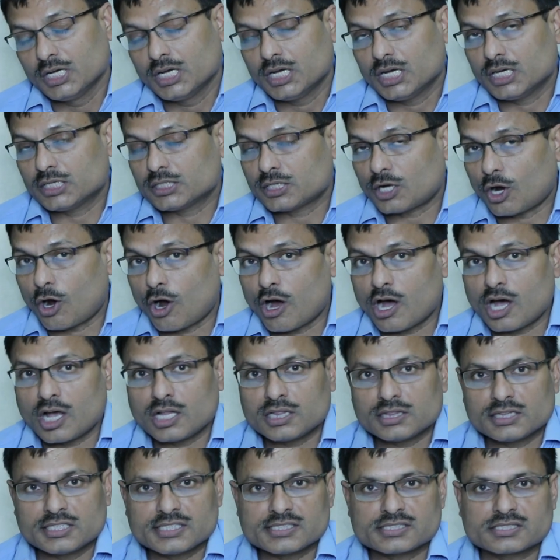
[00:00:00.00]
and
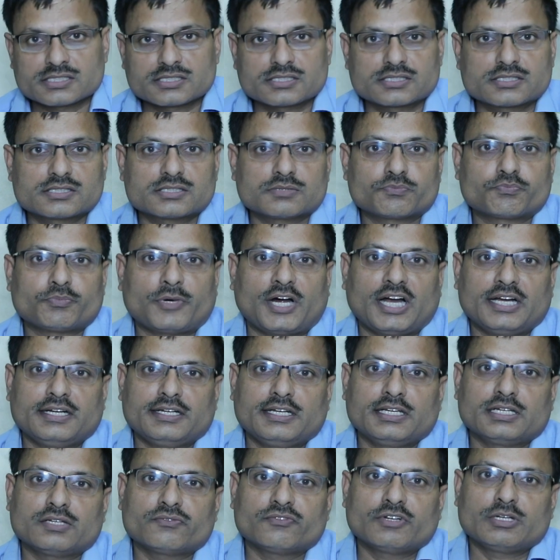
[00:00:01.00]
all this
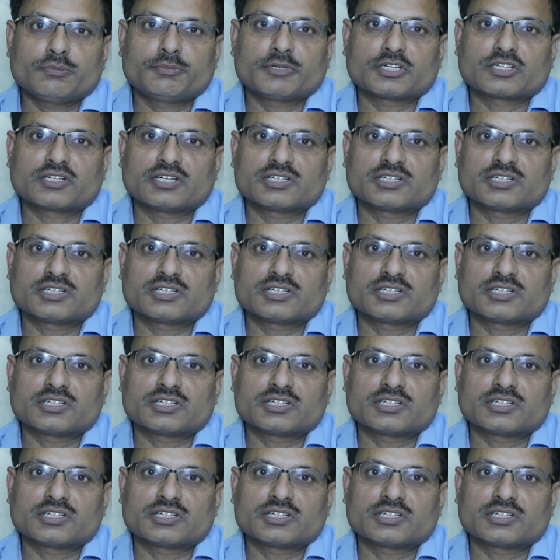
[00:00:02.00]
finding will be